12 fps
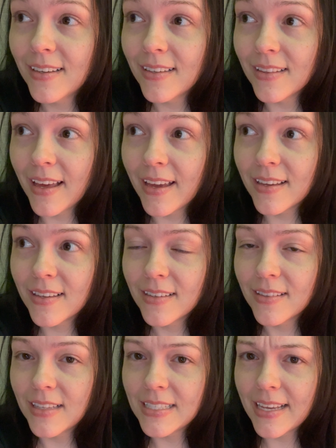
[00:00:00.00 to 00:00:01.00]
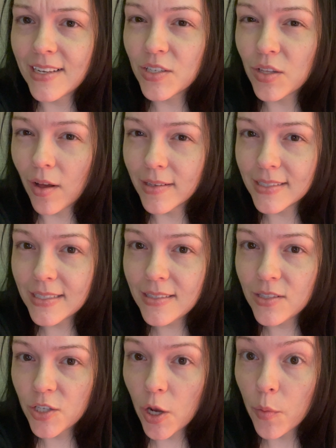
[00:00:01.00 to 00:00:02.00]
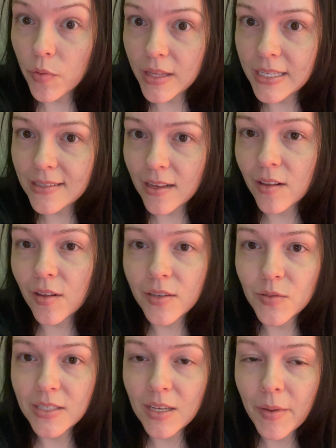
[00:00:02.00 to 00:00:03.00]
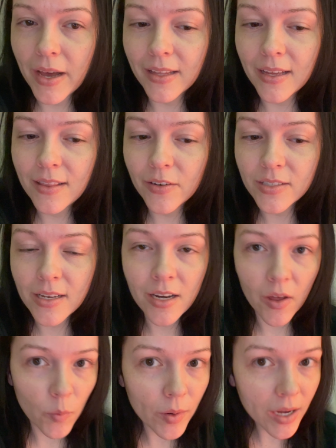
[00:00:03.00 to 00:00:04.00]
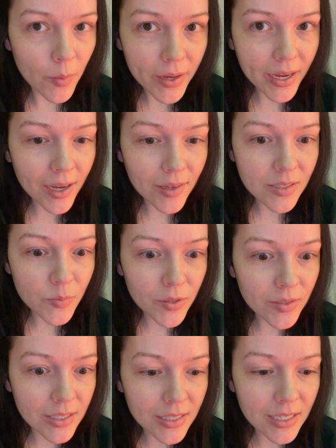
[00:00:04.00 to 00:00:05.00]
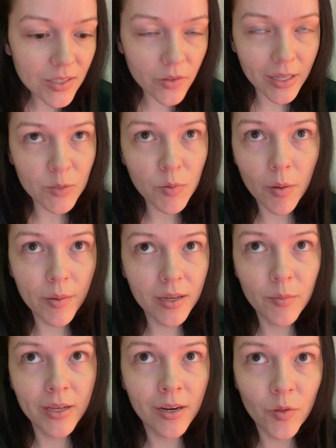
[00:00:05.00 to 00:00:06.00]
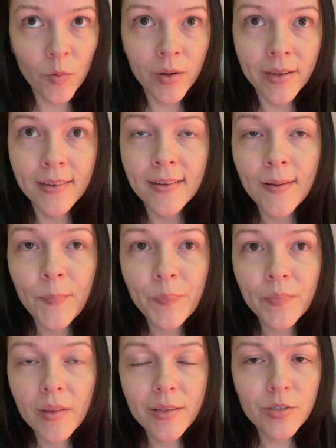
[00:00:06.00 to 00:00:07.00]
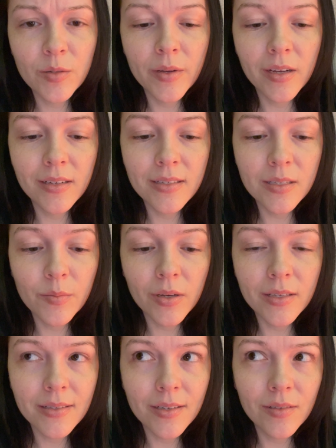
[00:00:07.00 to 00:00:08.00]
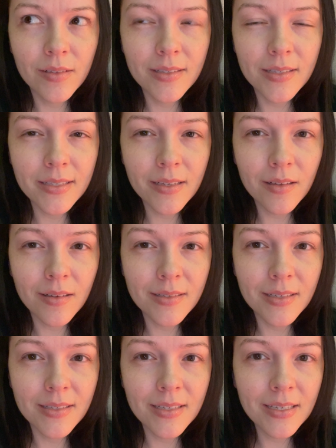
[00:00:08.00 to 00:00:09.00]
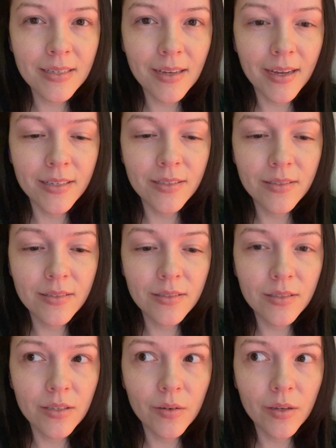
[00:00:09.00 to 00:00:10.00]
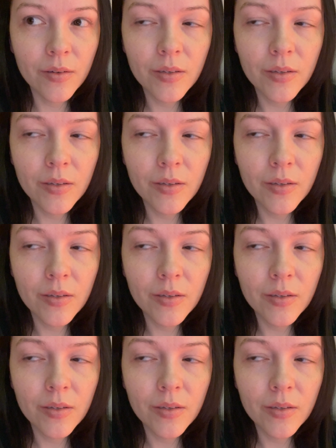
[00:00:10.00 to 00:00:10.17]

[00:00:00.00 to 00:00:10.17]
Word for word: like the Santa Clauses, you know, the Santa Clause with Tim Allen. There's another one coming out supposedly. So that's probably going to be another one streaming on Disney Plus. I don't, is the Santa Clause Disney? I don't know.